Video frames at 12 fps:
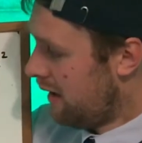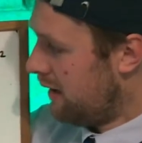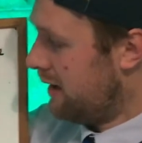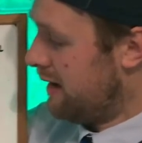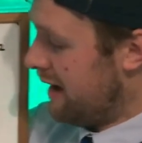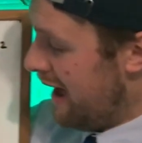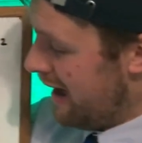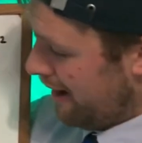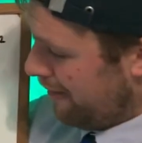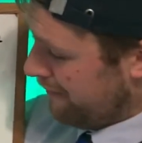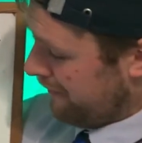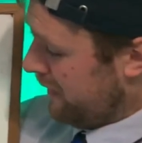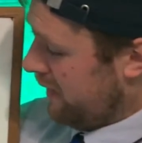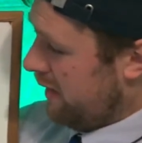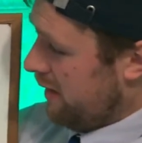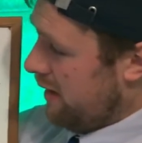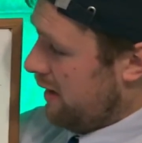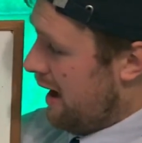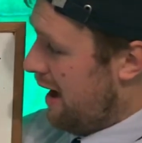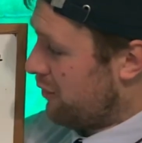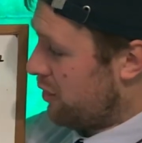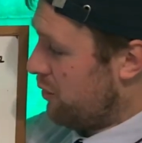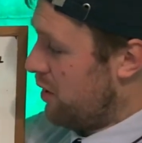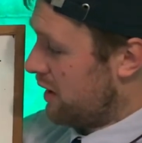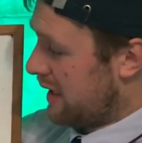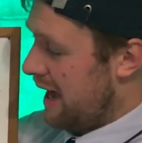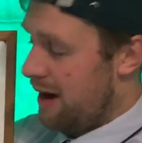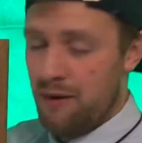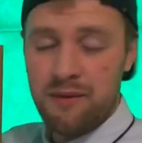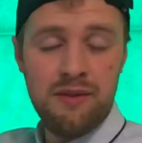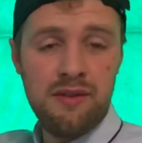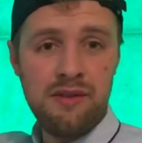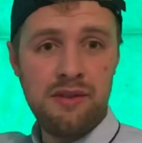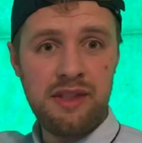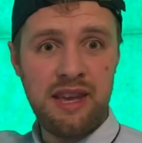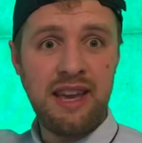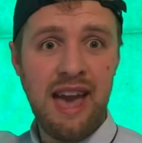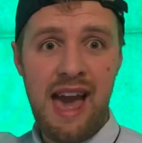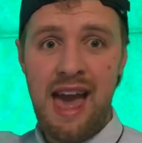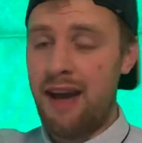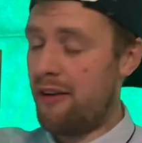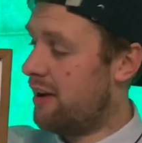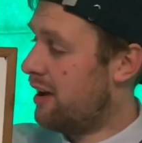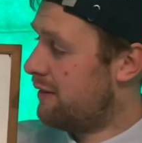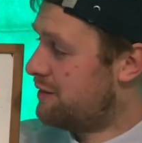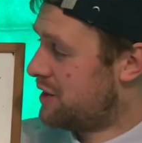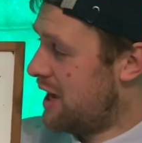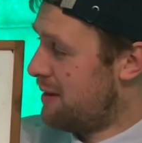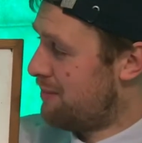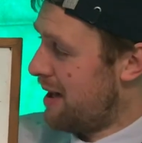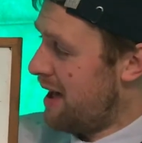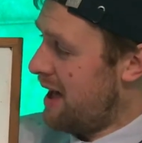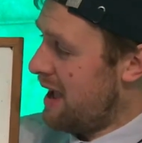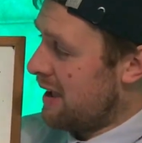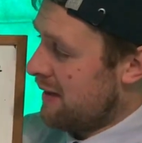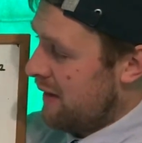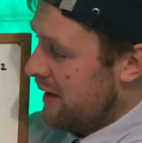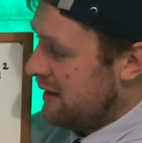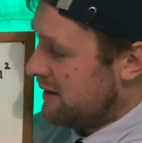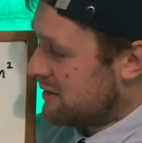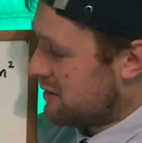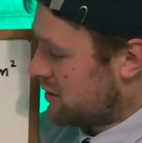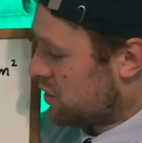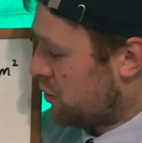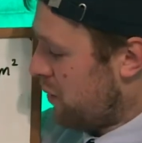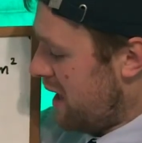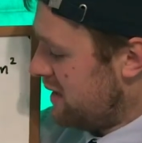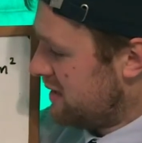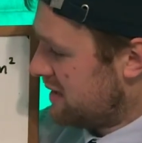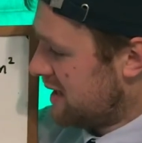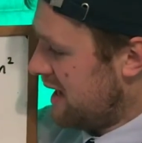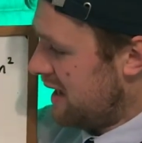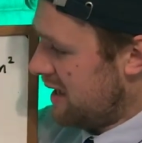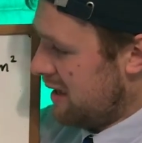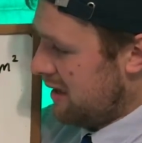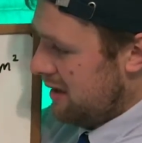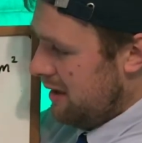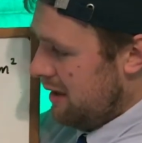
Now, I've got to work out the area of shape A, and it's 20